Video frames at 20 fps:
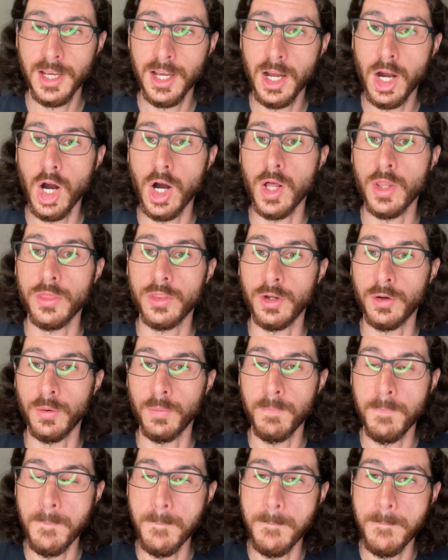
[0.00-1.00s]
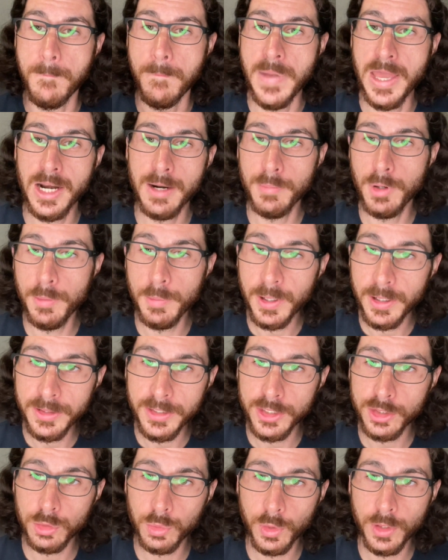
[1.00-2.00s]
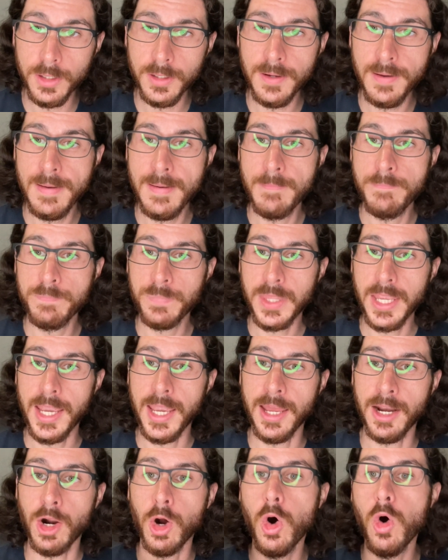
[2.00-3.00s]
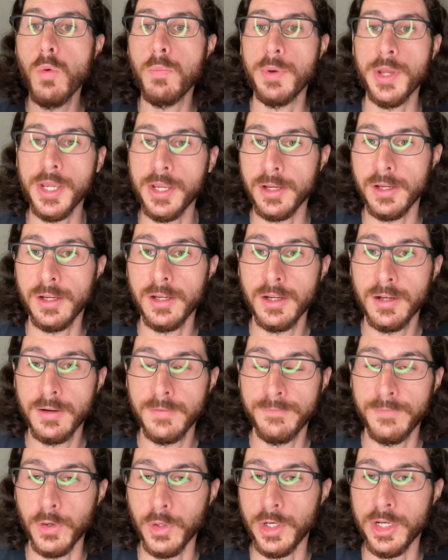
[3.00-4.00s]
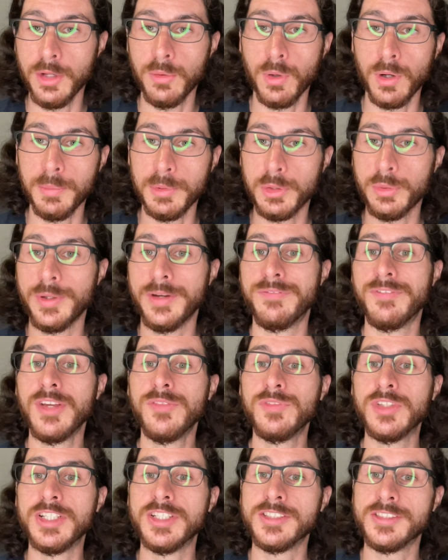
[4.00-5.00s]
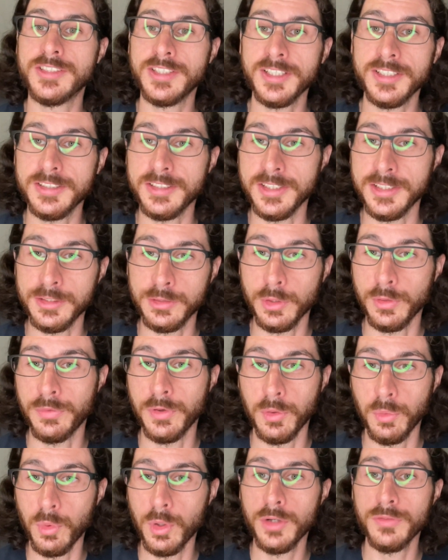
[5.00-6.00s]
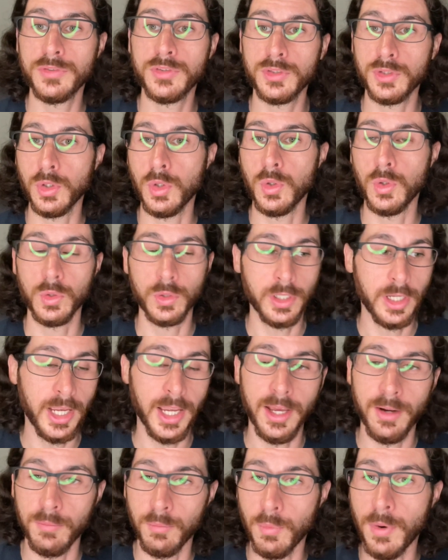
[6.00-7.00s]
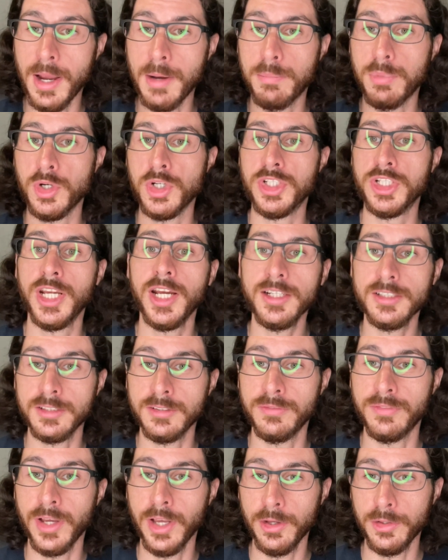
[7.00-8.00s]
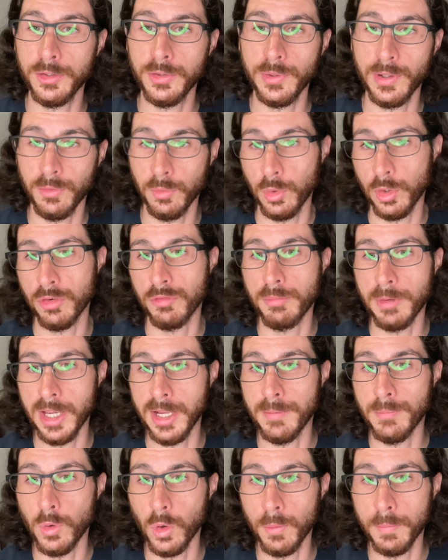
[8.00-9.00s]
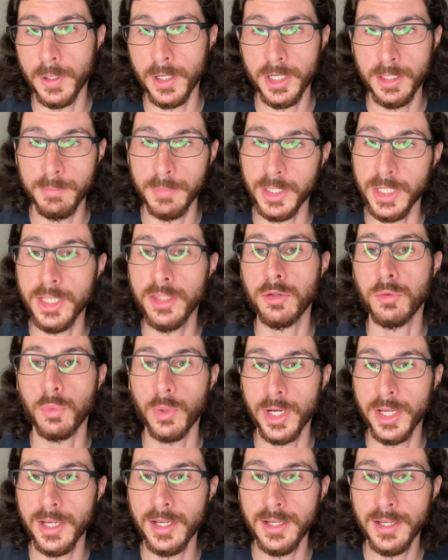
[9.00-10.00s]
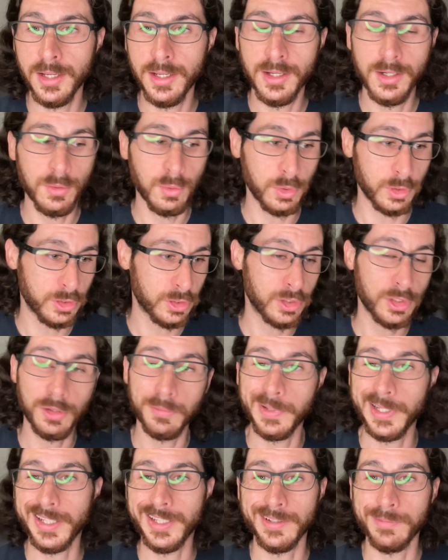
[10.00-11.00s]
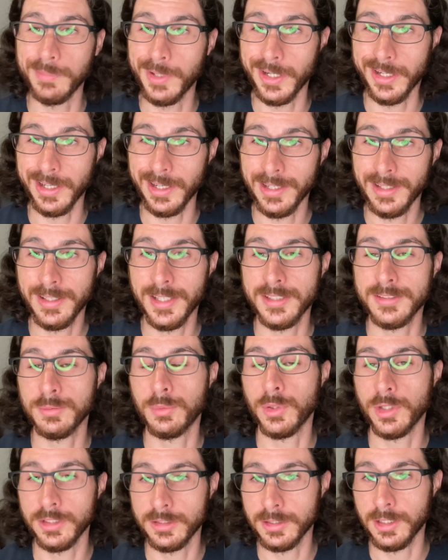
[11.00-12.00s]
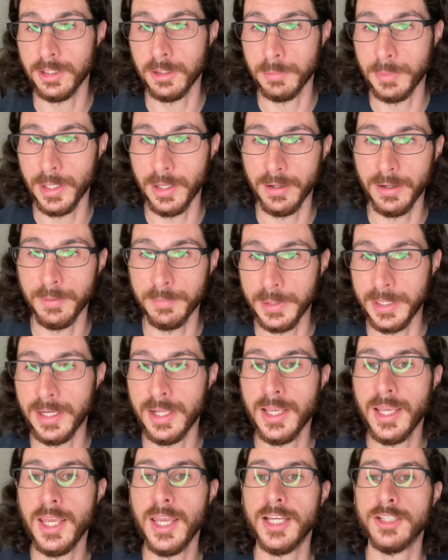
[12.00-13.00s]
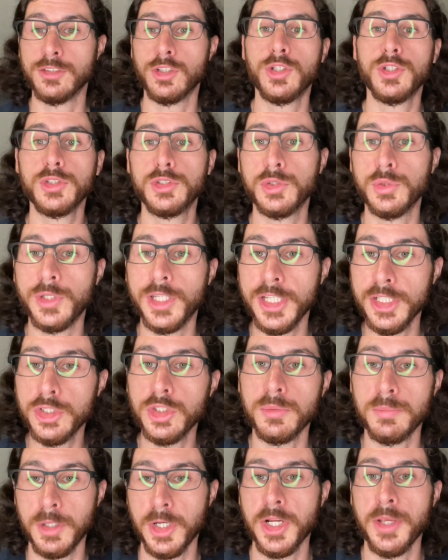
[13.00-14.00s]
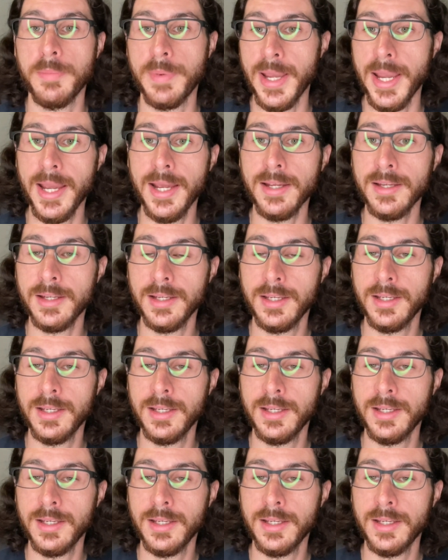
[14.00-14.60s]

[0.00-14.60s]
on the minimum on this one, and hoping for anywhere between 50 to 60. So if it would have sold at my projected value, I would have made more money. But either way, we're still making money. That's what it's all about. I mean, as long as you get your money back